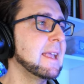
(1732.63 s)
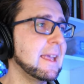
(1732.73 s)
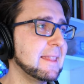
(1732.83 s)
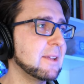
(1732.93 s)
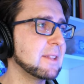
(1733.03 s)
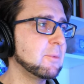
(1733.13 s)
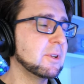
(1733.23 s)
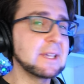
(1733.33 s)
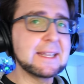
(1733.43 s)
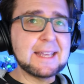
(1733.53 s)
And now, then we're
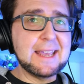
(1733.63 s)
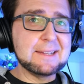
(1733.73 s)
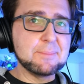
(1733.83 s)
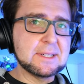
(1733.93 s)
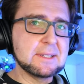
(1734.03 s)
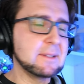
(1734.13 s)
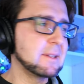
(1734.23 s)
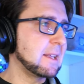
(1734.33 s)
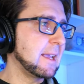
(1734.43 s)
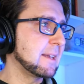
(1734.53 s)
going to get eight, but
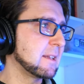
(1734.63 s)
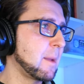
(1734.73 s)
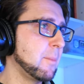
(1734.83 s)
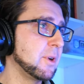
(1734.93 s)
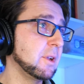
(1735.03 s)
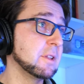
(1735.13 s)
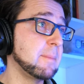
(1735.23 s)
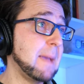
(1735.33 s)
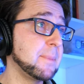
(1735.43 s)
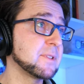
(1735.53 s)
the, again, the numbering on the map